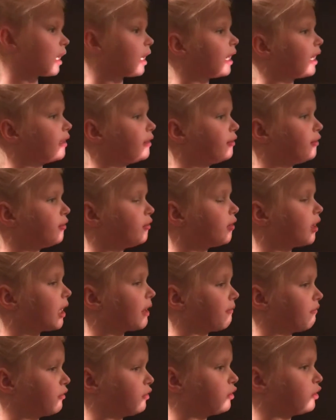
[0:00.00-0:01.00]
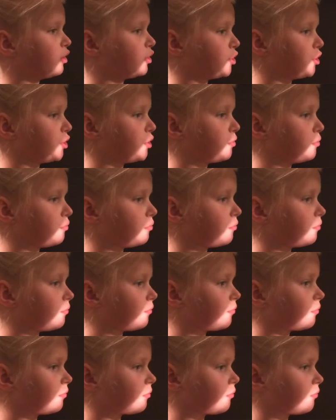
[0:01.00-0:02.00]
I do have a cushion.
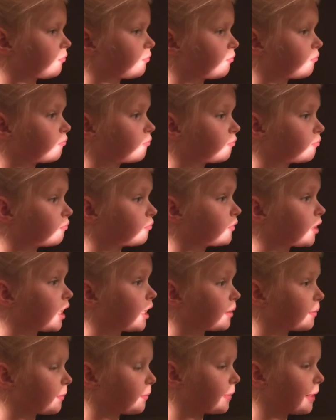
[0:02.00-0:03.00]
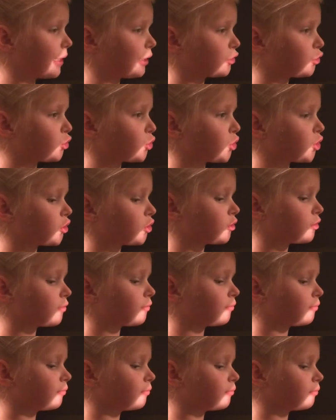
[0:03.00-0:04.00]
You do? mattress.
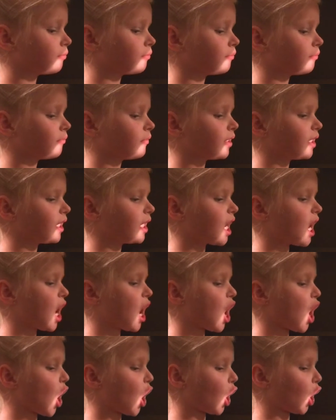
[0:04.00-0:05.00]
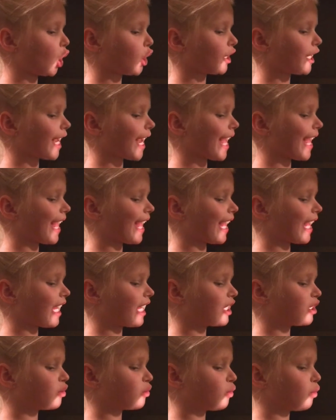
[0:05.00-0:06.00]
Hmm. Hard
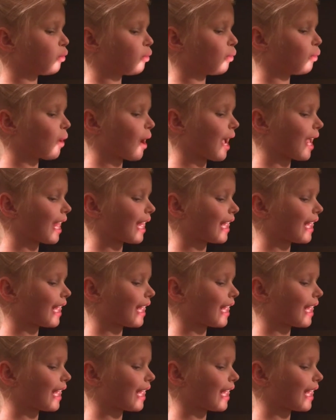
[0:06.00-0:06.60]
as rock.